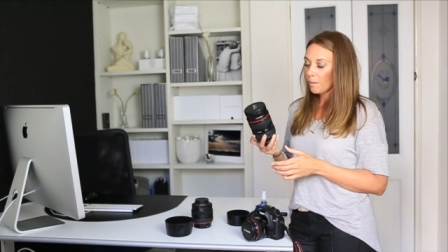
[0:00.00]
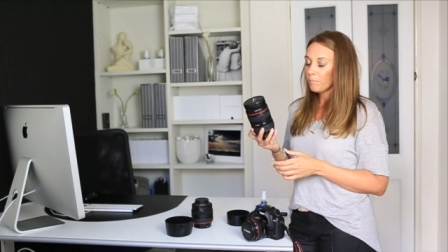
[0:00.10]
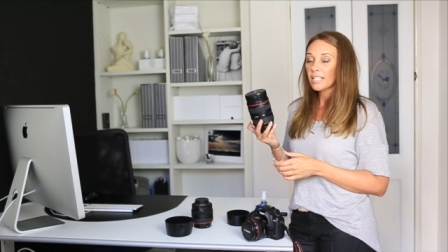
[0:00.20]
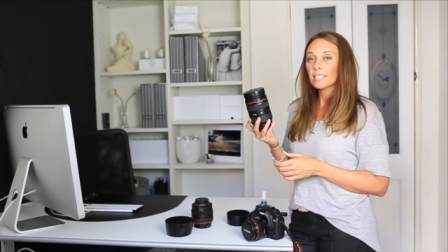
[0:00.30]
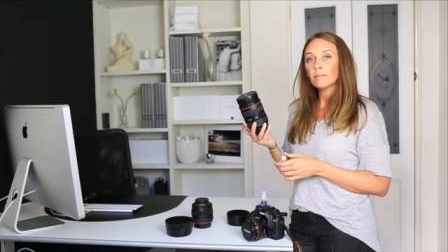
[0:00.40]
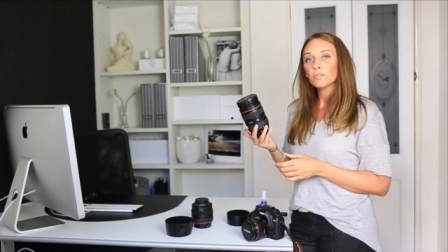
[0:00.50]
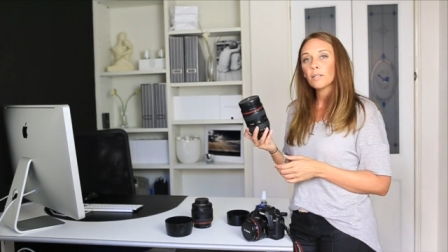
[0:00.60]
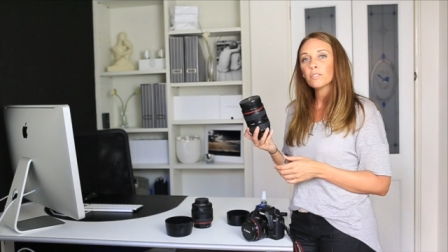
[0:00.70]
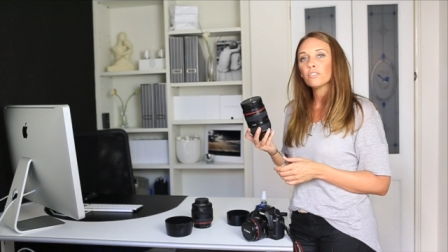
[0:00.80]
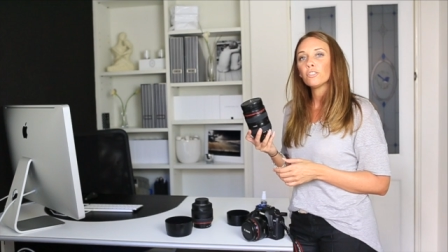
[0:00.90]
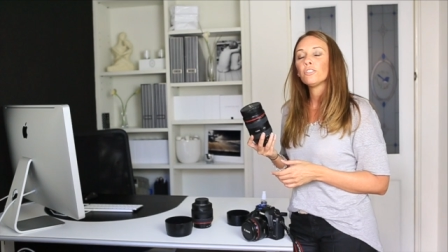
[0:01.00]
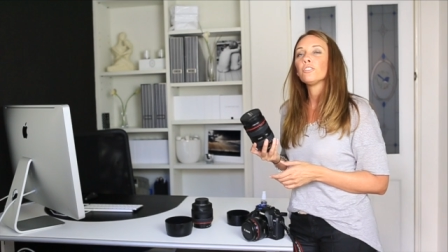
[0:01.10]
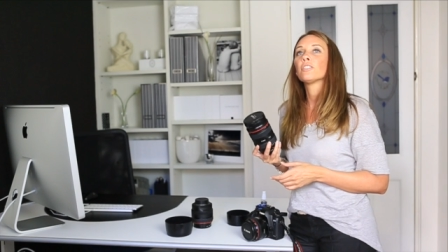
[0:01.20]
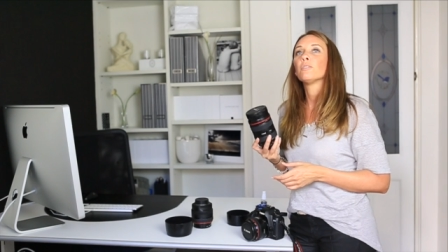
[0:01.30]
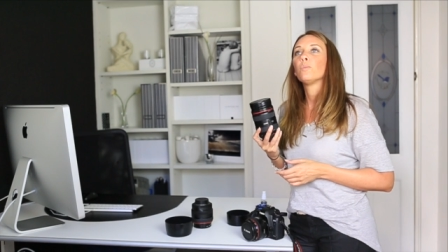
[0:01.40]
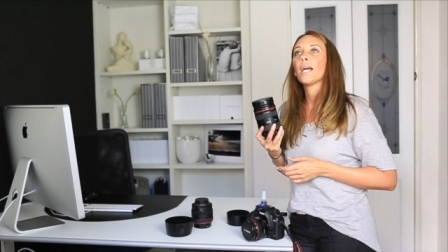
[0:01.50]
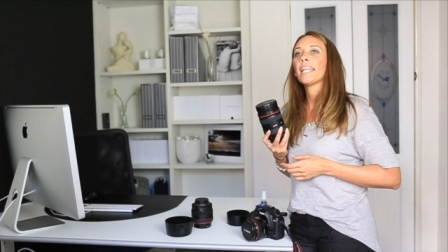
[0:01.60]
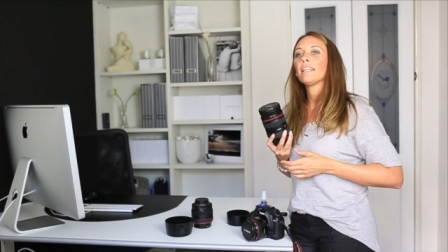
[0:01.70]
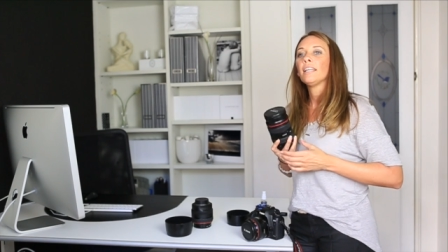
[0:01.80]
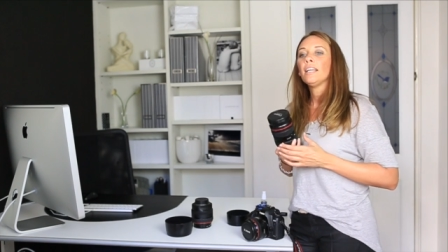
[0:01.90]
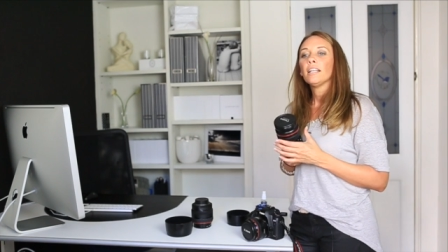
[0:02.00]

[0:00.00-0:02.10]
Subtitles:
But sometimes I do use it when,